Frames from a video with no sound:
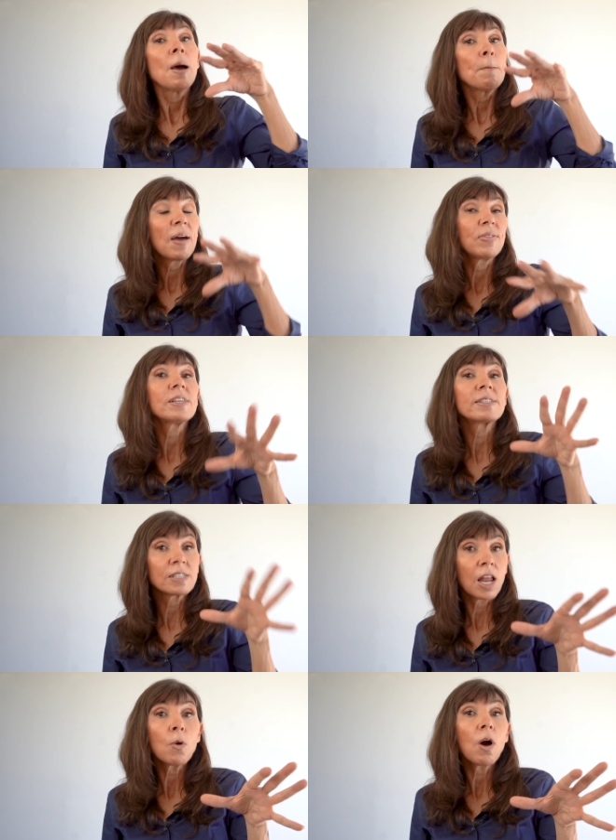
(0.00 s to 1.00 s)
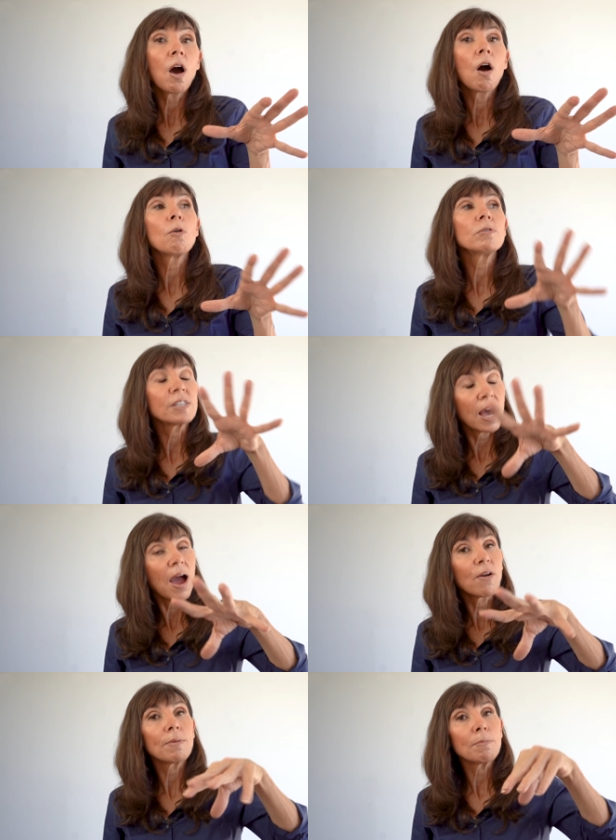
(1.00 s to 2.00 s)
but the slower holds
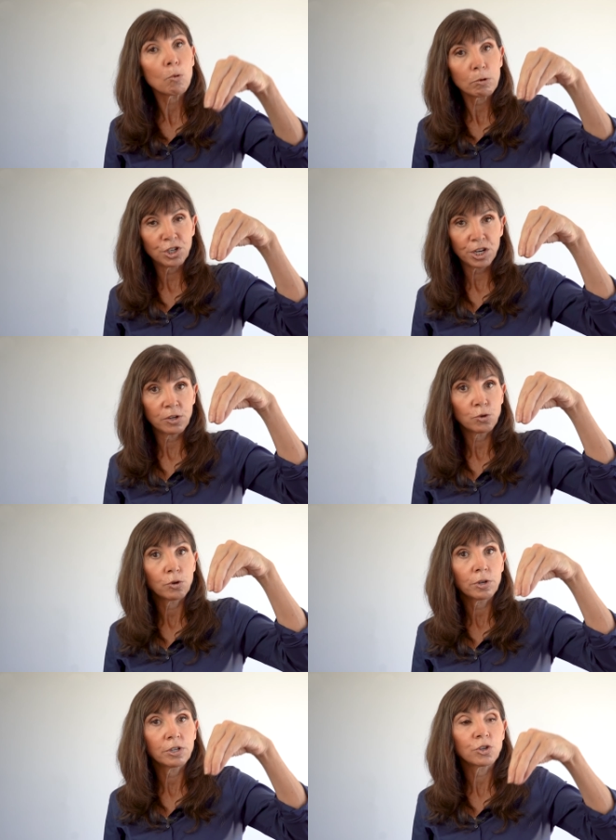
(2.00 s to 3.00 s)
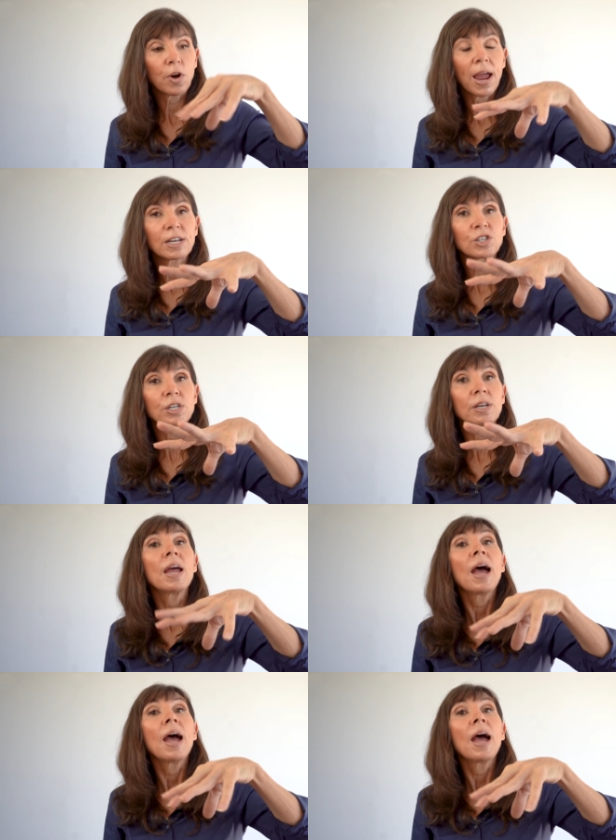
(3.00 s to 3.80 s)
are a more gentle contraction,